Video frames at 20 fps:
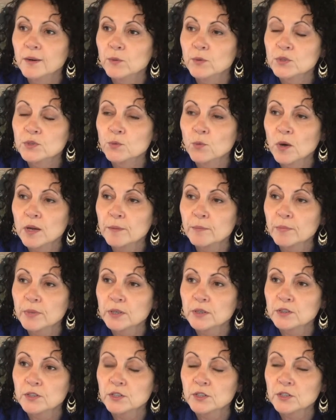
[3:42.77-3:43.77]
was one
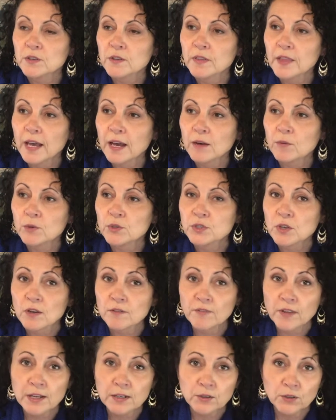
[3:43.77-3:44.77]
builder that was on
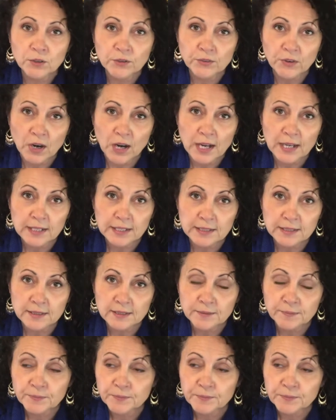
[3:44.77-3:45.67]
Vancouver Island